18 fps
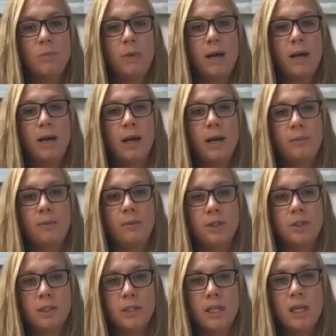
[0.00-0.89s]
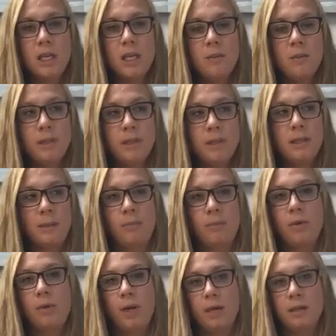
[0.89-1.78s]
But I would just keep it
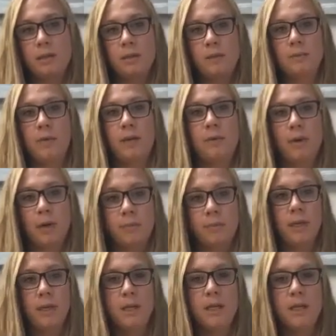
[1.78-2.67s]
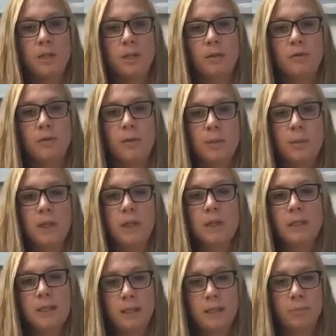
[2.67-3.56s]
simple. That is my recommendation from a
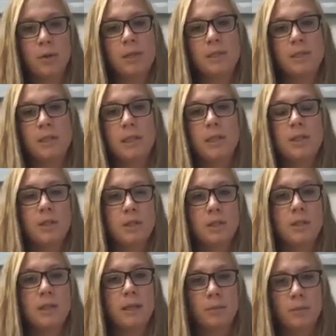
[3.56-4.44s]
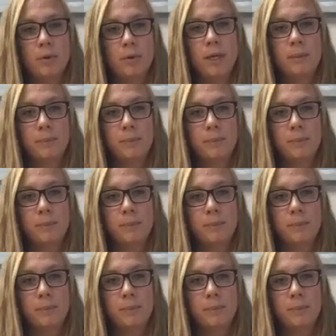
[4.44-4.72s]
listing presentation standpoint.